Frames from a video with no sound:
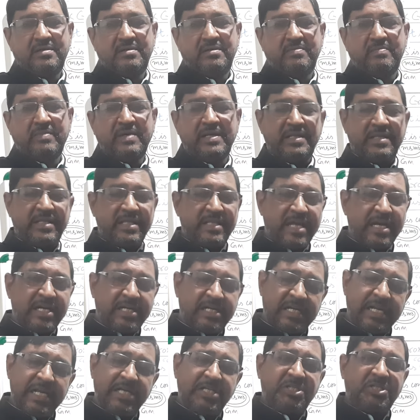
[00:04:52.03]

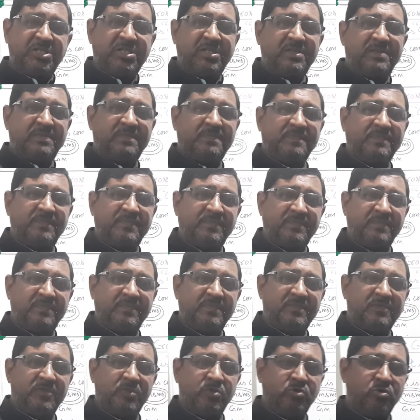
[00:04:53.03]
that lecture.
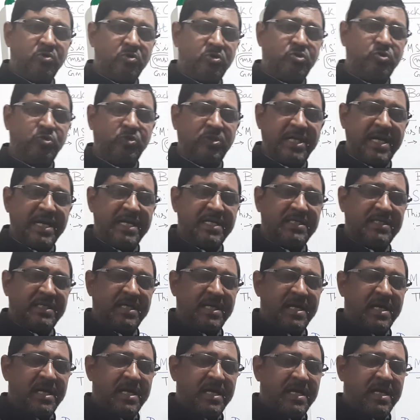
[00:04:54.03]
You go to that
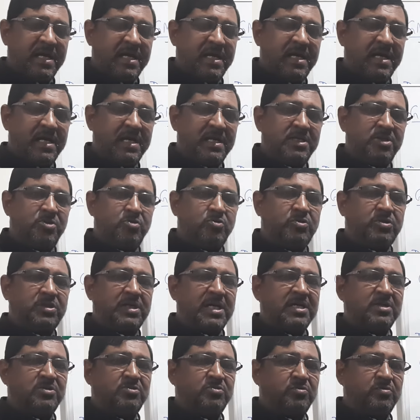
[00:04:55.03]
and you
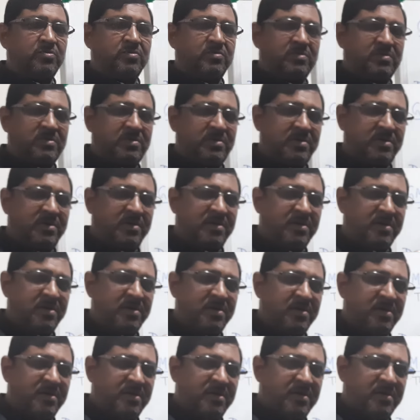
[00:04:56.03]
try to
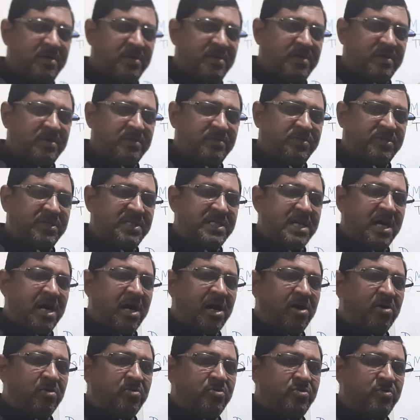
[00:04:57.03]
see
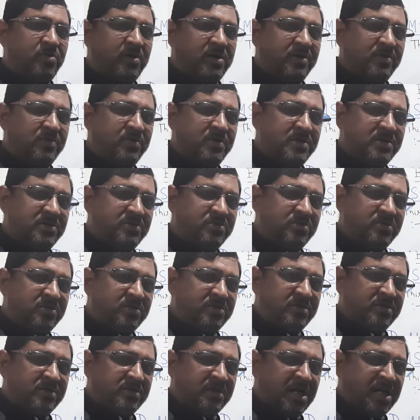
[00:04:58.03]
how you are going to
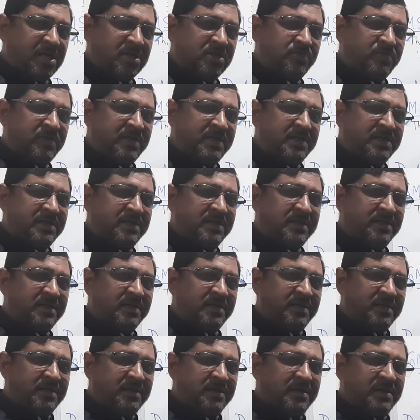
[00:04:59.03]
transfer
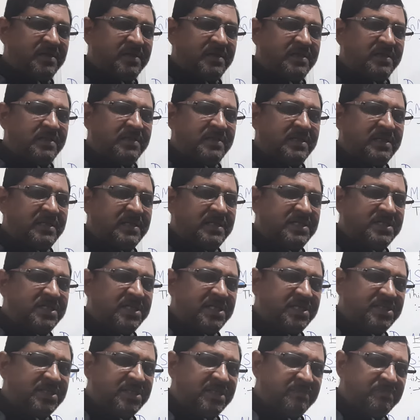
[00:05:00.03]
the
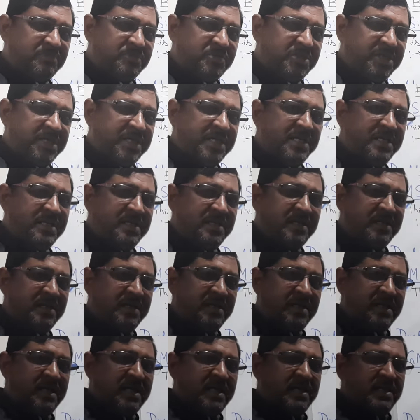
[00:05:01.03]
recessive gene.
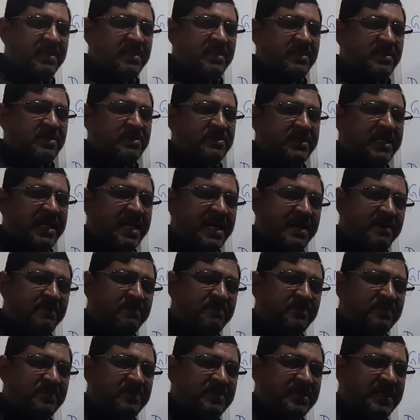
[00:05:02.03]
The
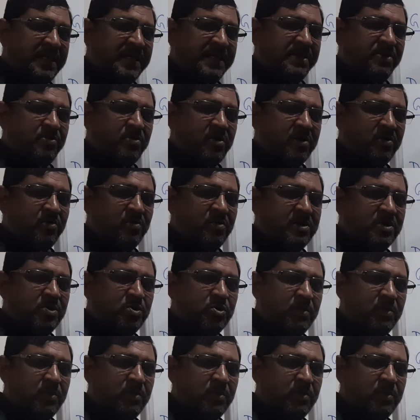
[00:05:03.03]
same thing you are going to